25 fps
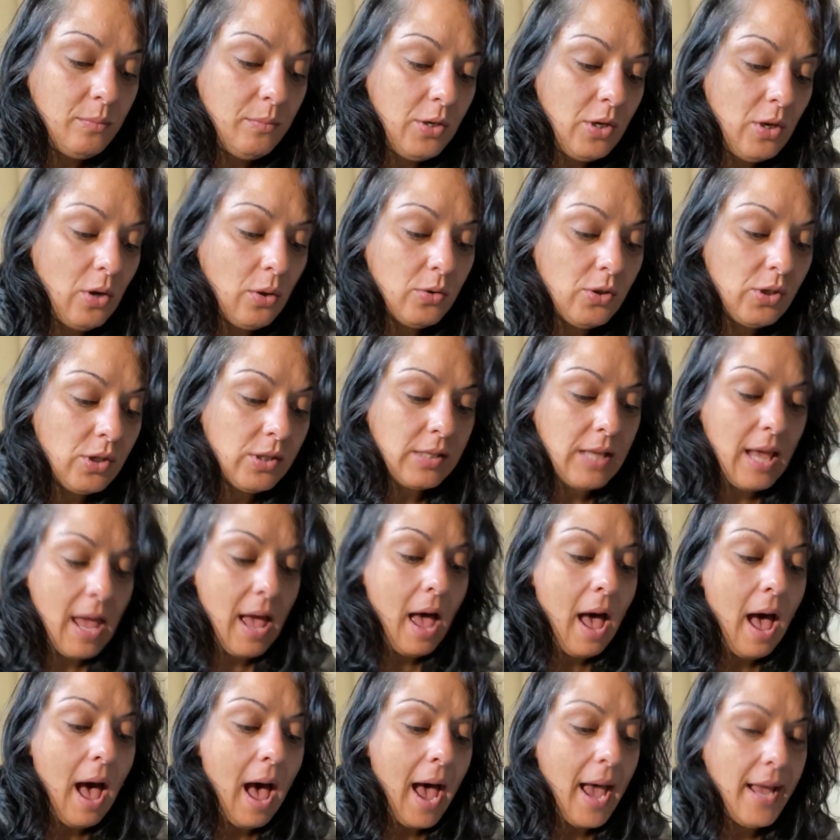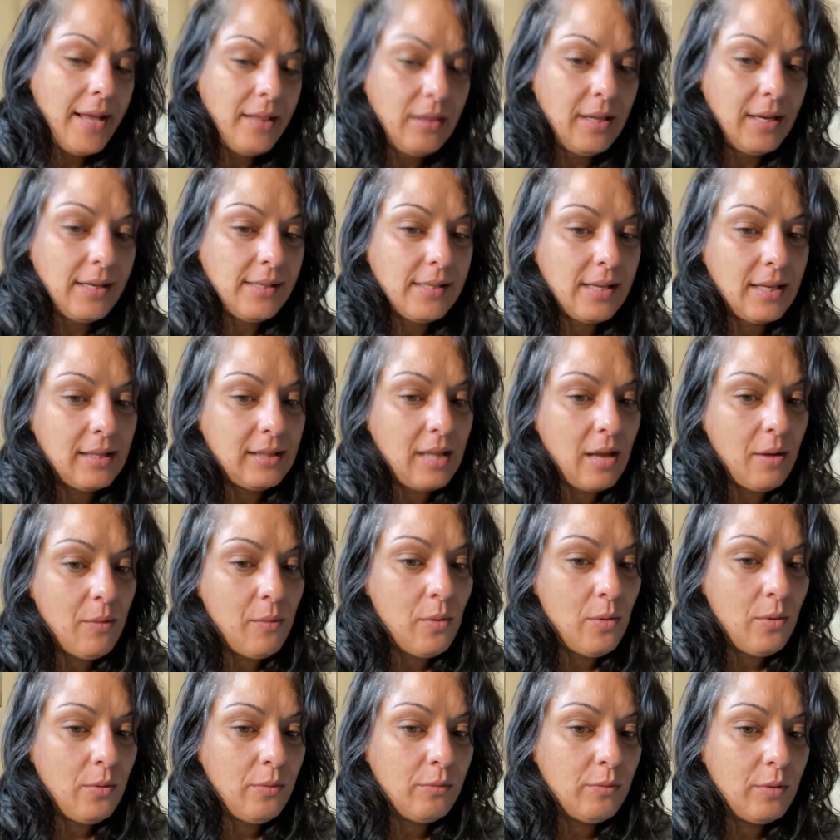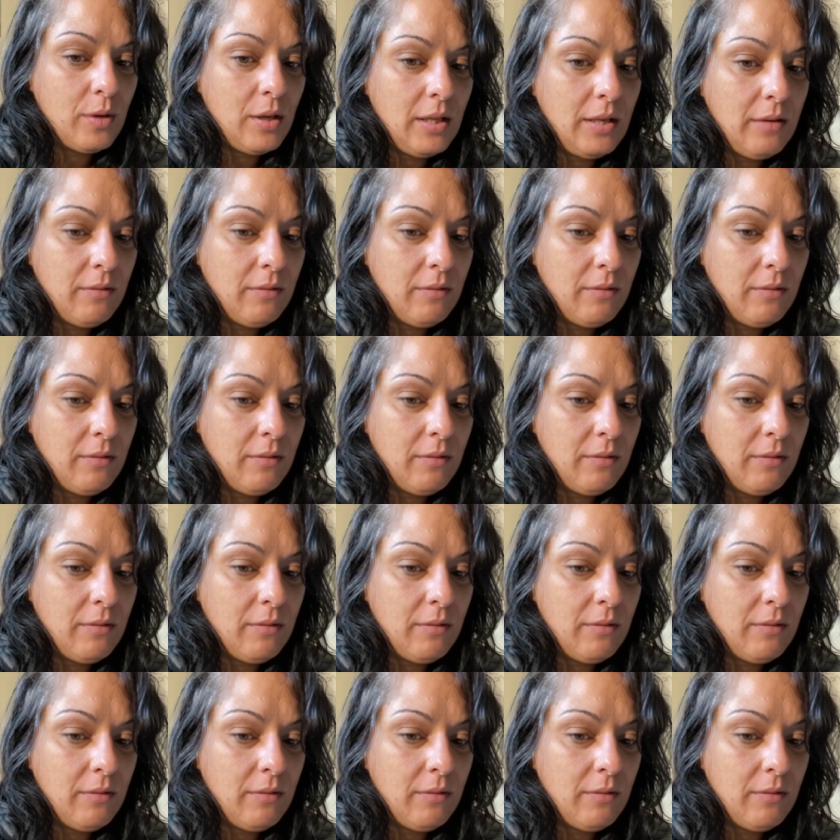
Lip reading: just hide things, like they won't really